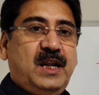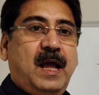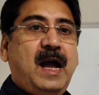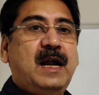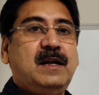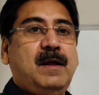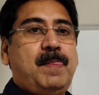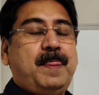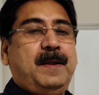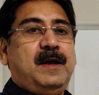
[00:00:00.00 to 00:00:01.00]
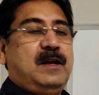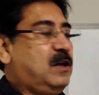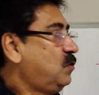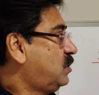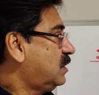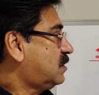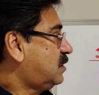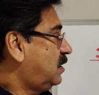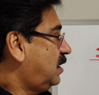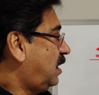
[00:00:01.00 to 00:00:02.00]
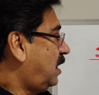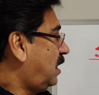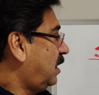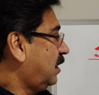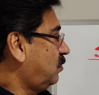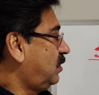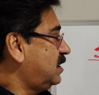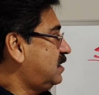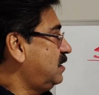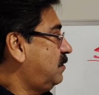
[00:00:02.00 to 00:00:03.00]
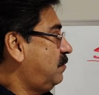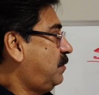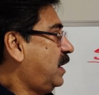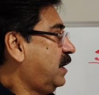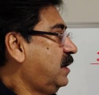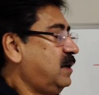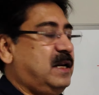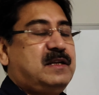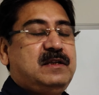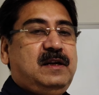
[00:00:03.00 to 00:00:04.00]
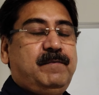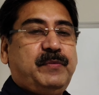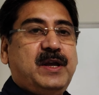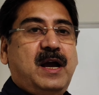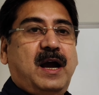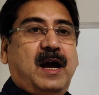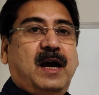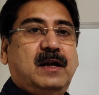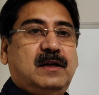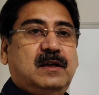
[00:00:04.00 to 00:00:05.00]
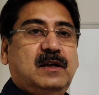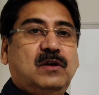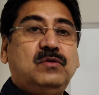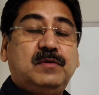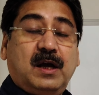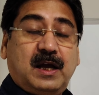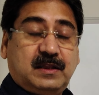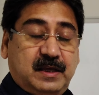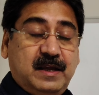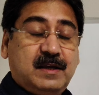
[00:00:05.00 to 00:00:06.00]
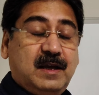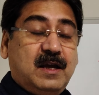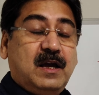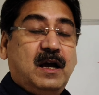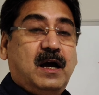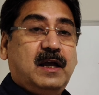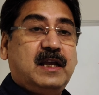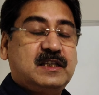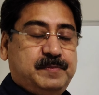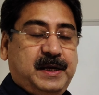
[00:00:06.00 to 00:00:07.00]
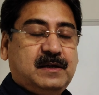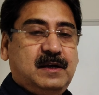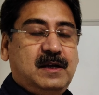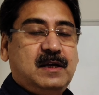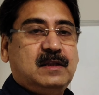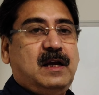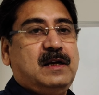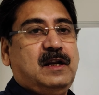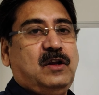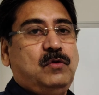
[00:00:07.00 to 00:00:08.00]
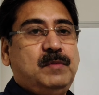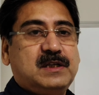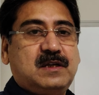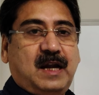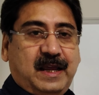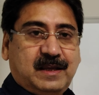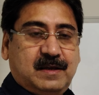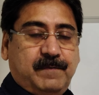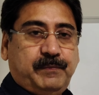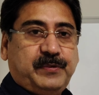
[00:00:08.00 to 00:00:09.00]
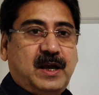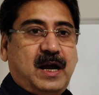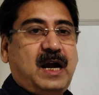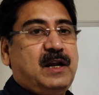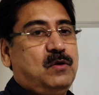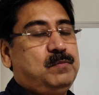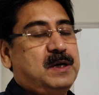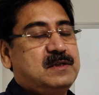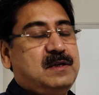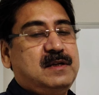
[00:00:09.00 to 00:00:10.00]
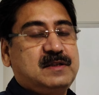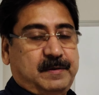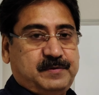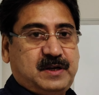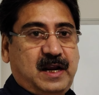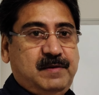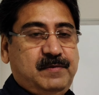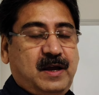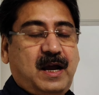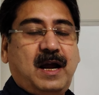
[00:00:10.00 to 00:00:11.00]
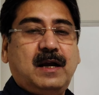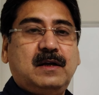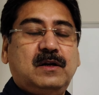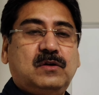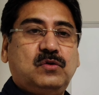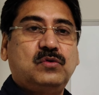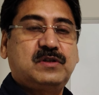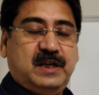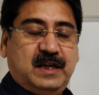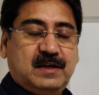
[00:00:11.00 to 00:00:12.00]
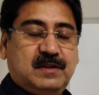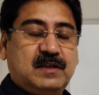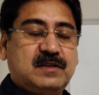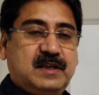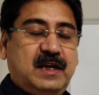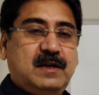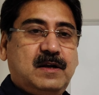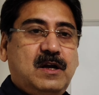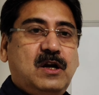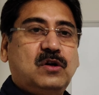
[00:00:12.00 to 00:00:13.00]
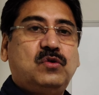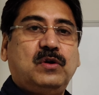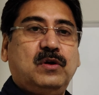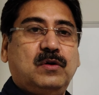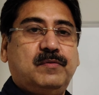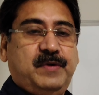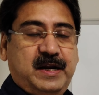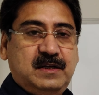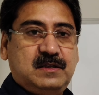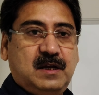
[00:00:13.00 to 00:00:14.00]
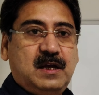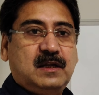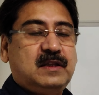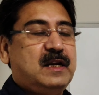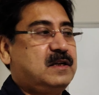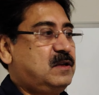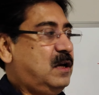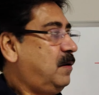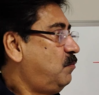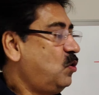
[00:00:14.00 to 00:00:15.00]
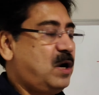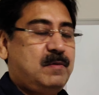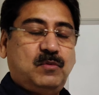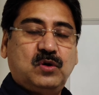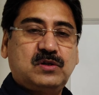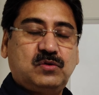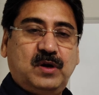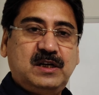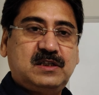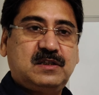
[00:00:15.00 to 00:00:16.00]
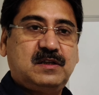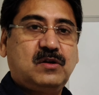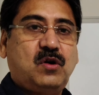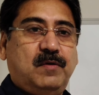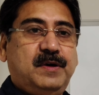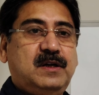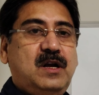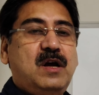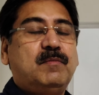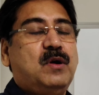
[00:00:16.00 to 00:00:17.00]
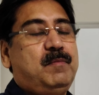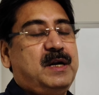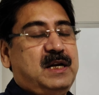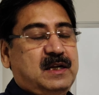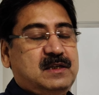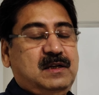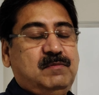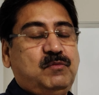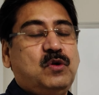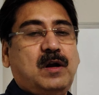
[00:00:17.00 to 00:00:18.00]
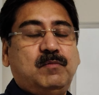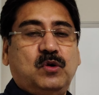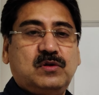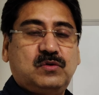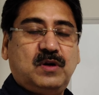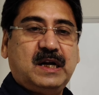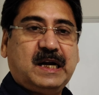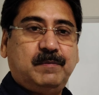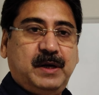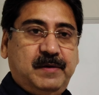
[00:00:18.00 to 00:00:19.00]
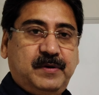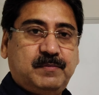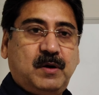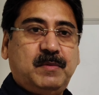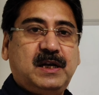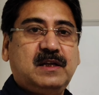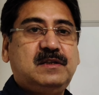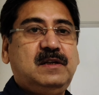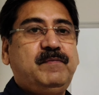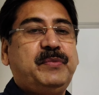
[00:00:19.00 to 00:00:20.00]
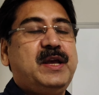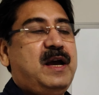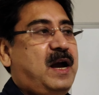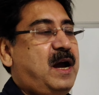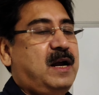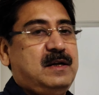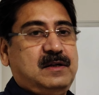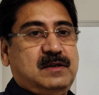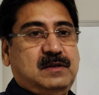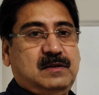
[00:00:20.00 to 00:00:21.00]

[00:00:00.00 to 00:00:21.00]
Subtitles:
and you just you listen my lecture, and I expect that you must like and you must subscribe and to share to your friends. There is more and more students cover from my lecture, more and more students get benefit from my lecture, and